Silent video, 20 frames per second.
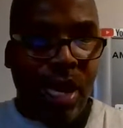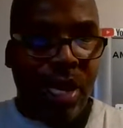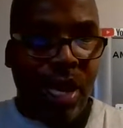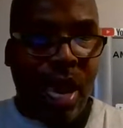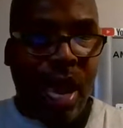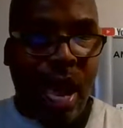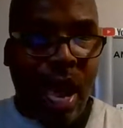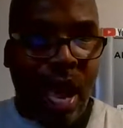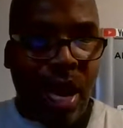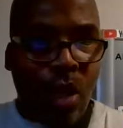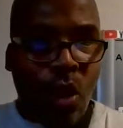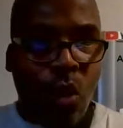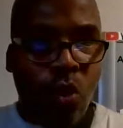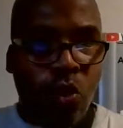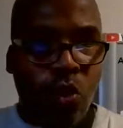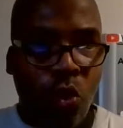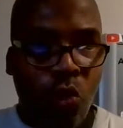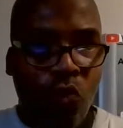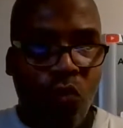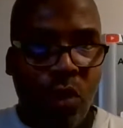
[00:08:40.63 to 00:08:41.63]
I go
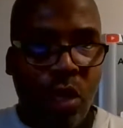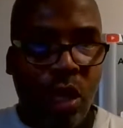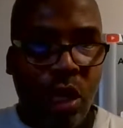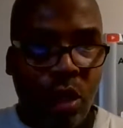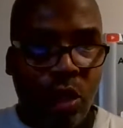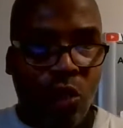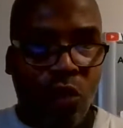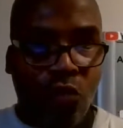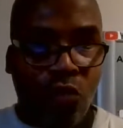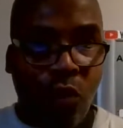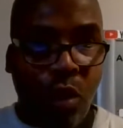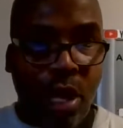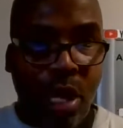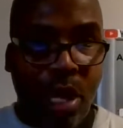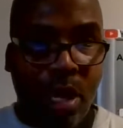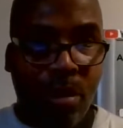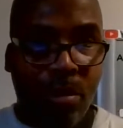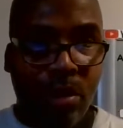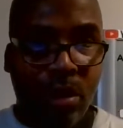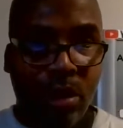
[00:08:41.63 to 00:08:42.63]
through real
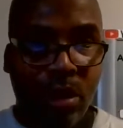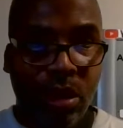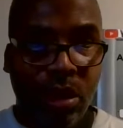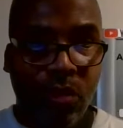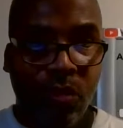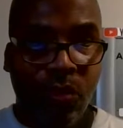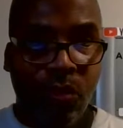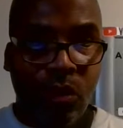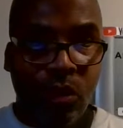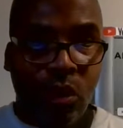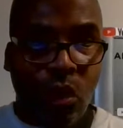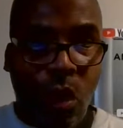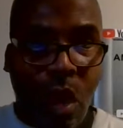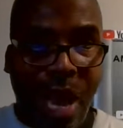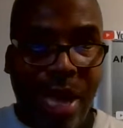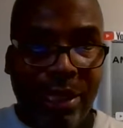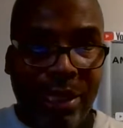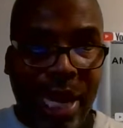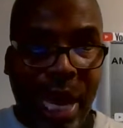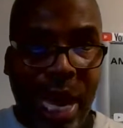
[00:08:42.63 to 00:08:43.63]
extremes. So
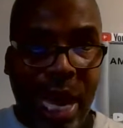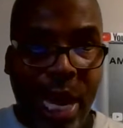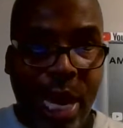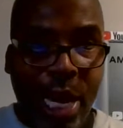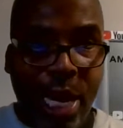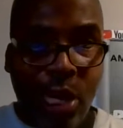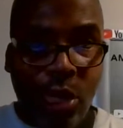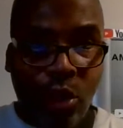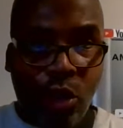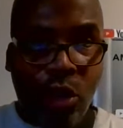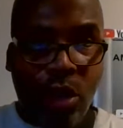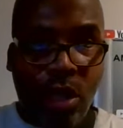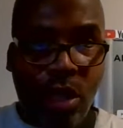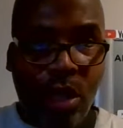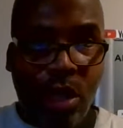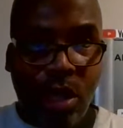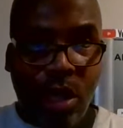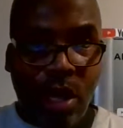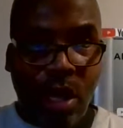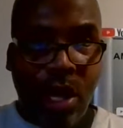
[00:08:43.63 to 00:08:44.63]
as I age
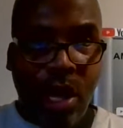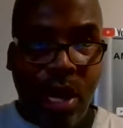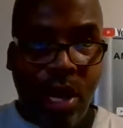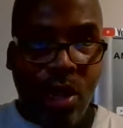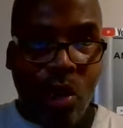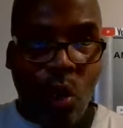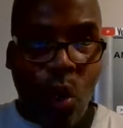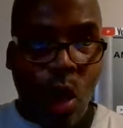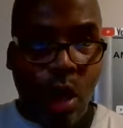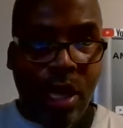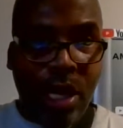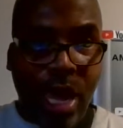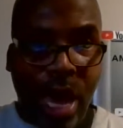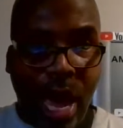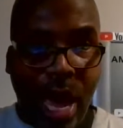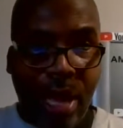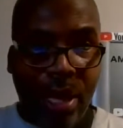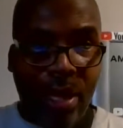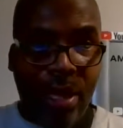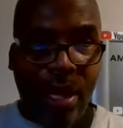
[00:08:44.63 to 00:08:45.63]
and all of
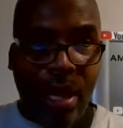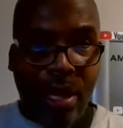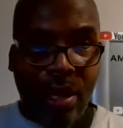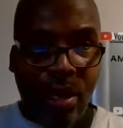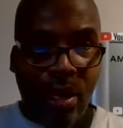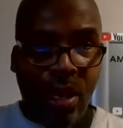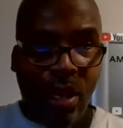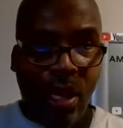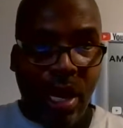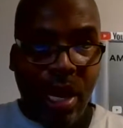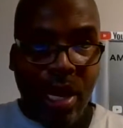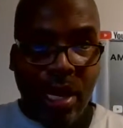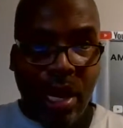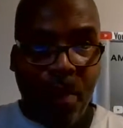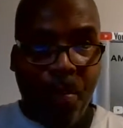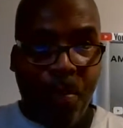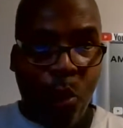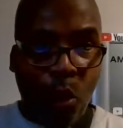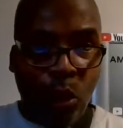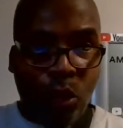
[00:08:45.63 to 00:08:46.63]
that, and
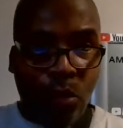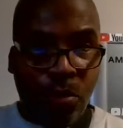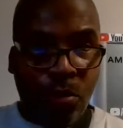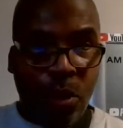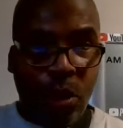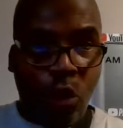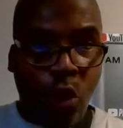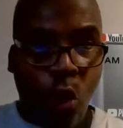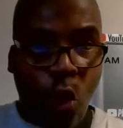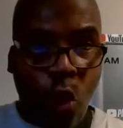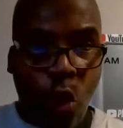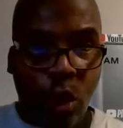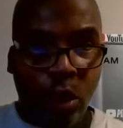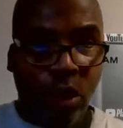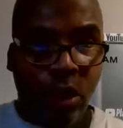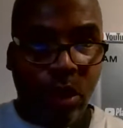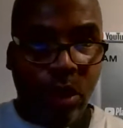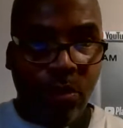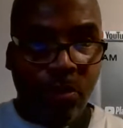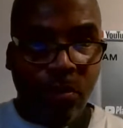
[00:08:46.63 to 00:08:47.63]
they push me
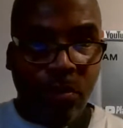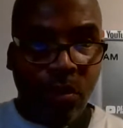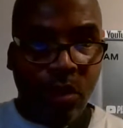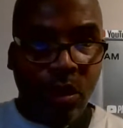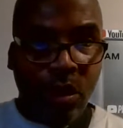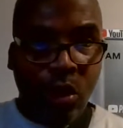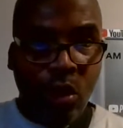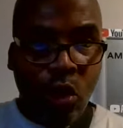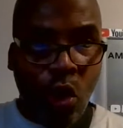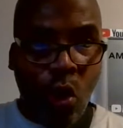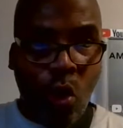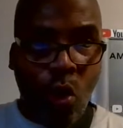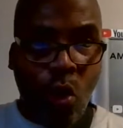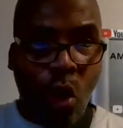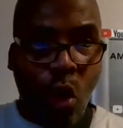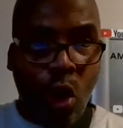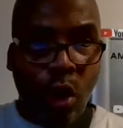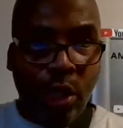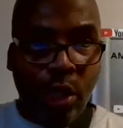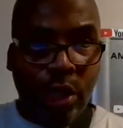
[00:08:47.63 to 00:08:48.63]
towards,
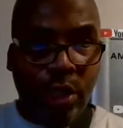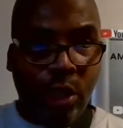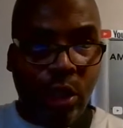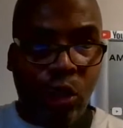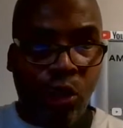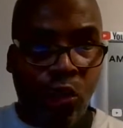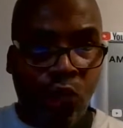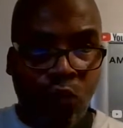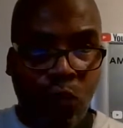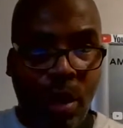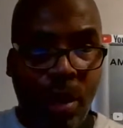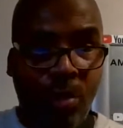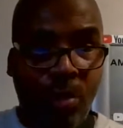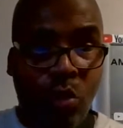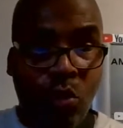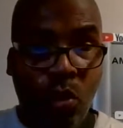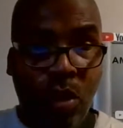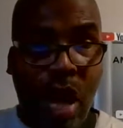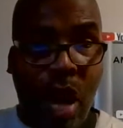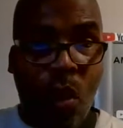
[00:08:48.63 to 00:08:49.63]
all these extremes
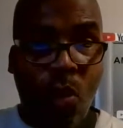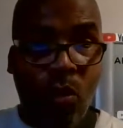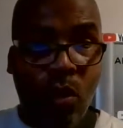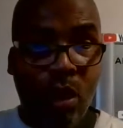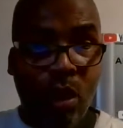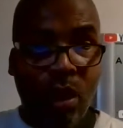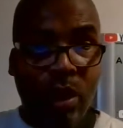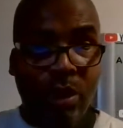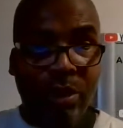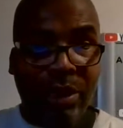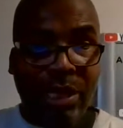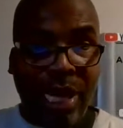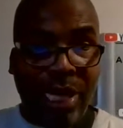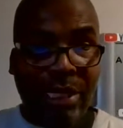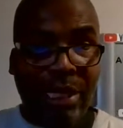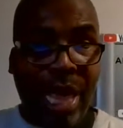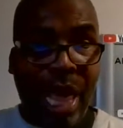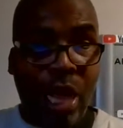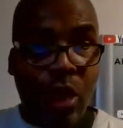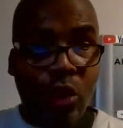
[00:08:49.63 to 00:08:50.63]
without
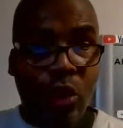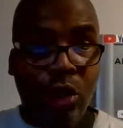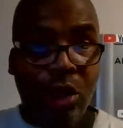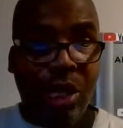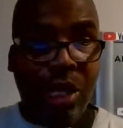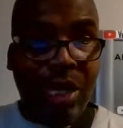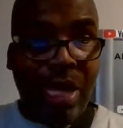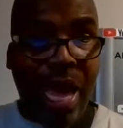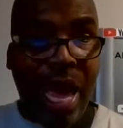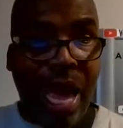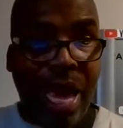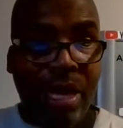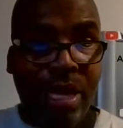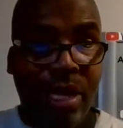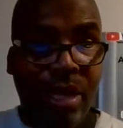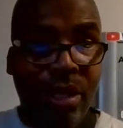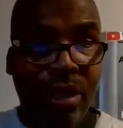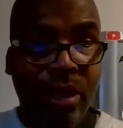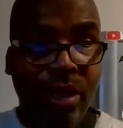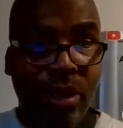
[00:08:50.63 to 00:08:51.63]
technology
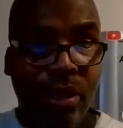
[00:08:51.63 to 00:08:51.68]
aligning,